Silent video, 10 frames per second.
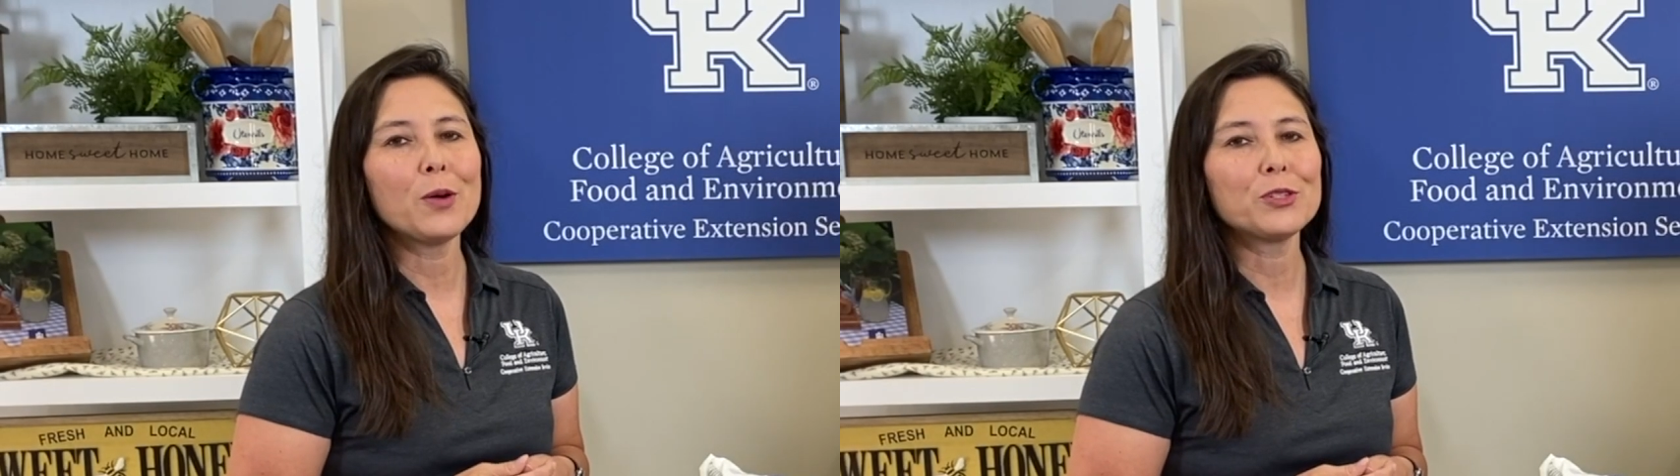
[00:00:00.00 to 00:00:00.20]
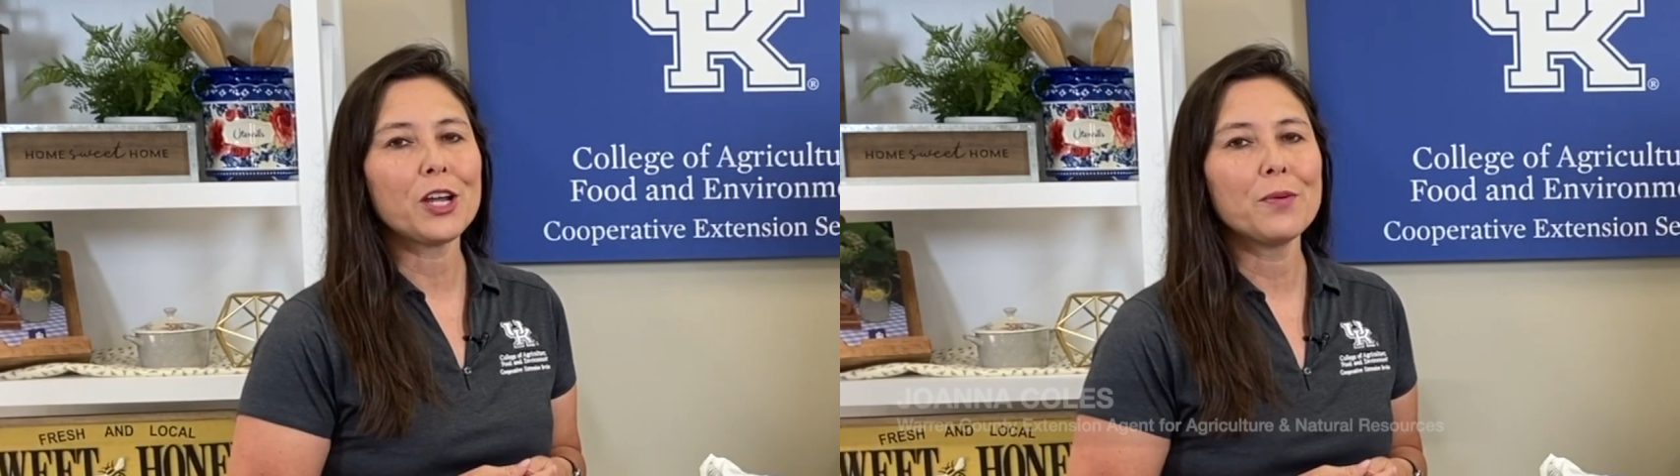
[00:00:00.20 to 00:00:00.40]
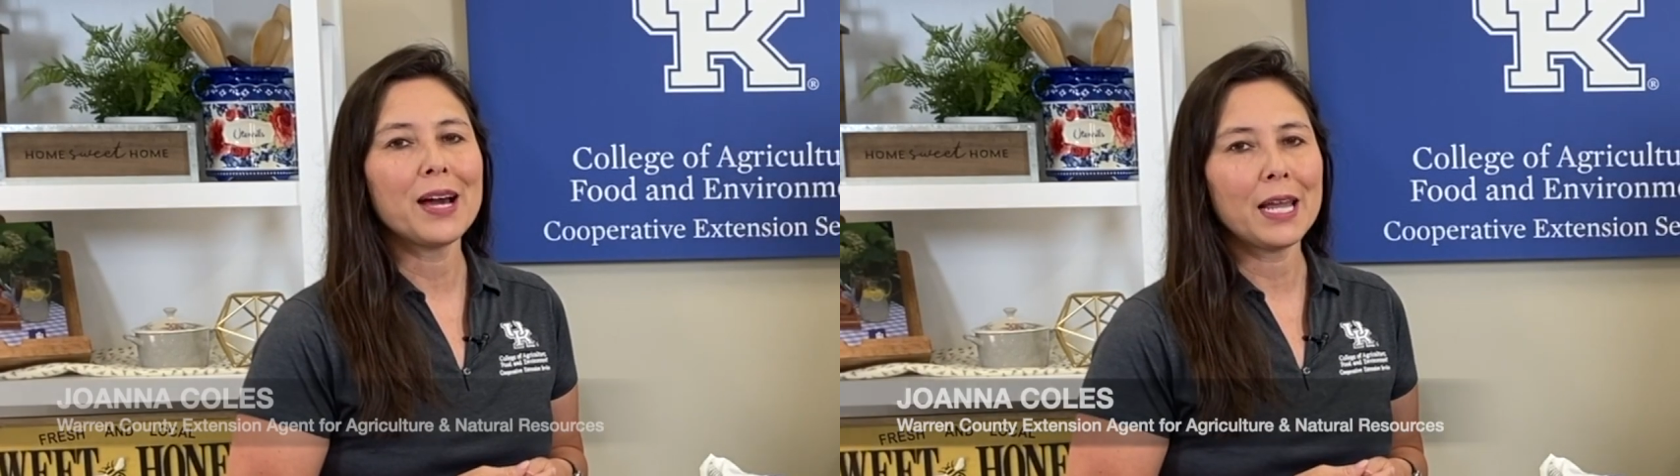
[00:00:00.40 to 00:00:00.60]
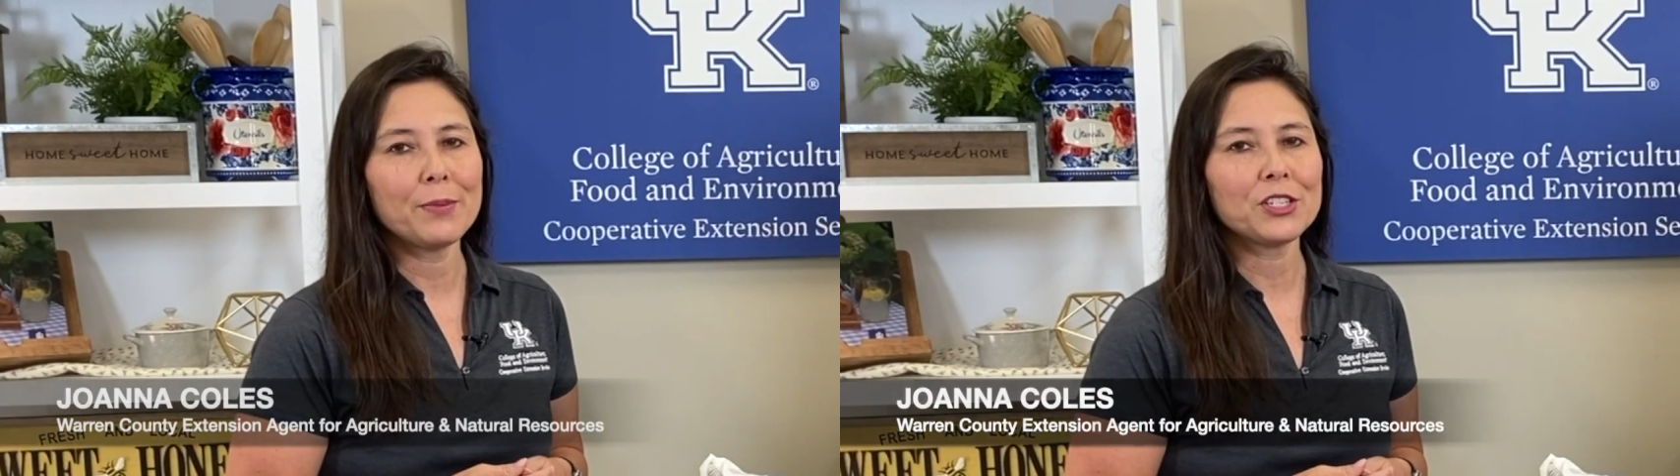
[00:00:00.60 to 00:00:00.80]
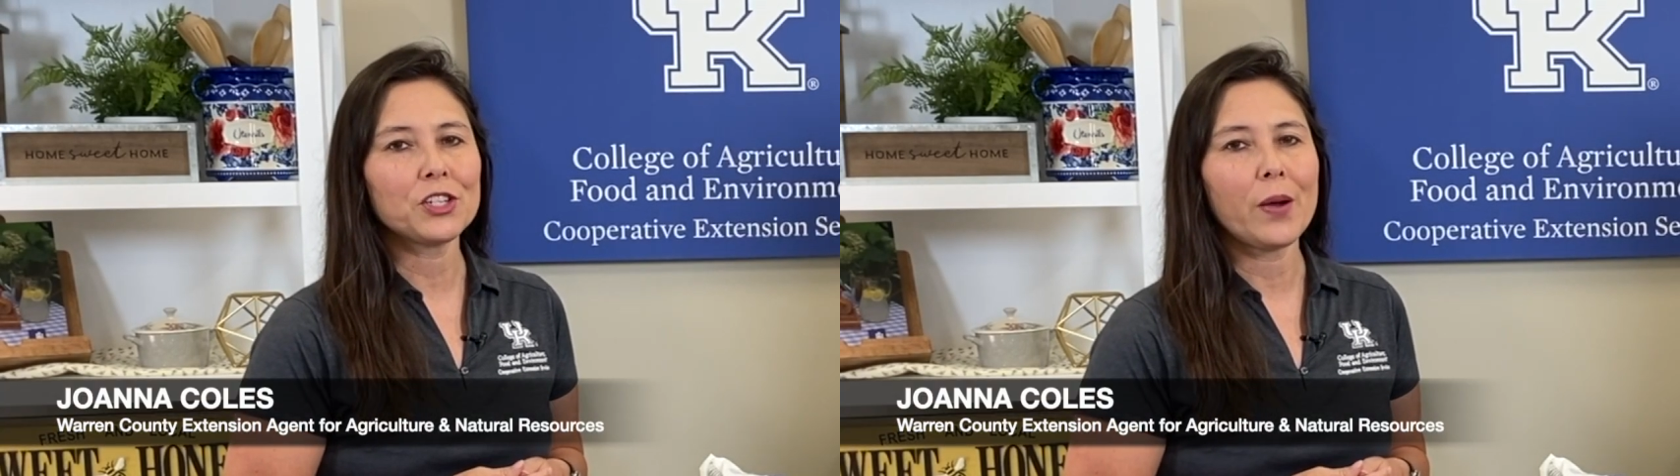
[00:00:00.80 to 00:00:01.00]
My name is
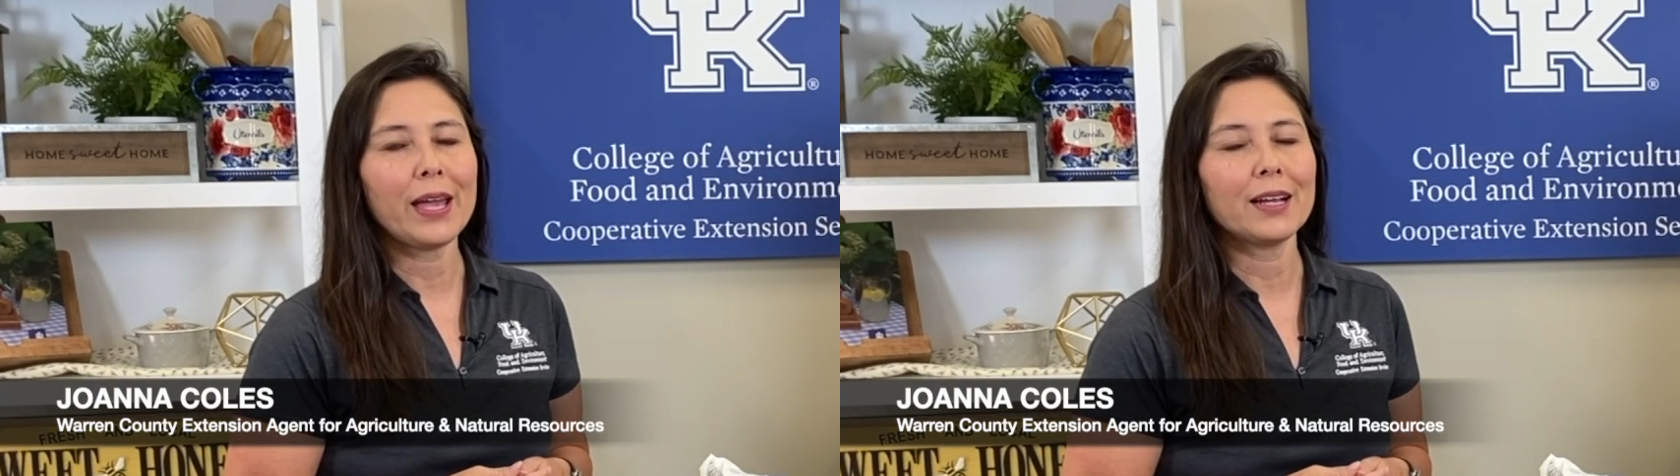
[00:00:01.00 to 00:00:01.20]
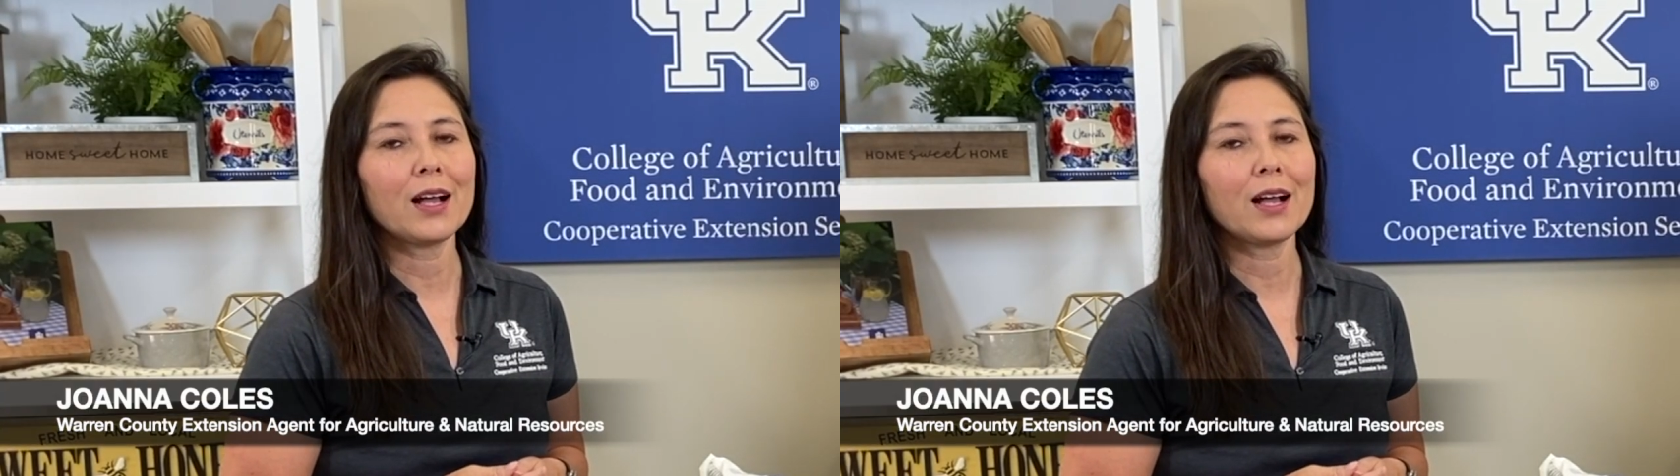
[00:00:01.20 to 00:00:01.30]
Joanna Coles,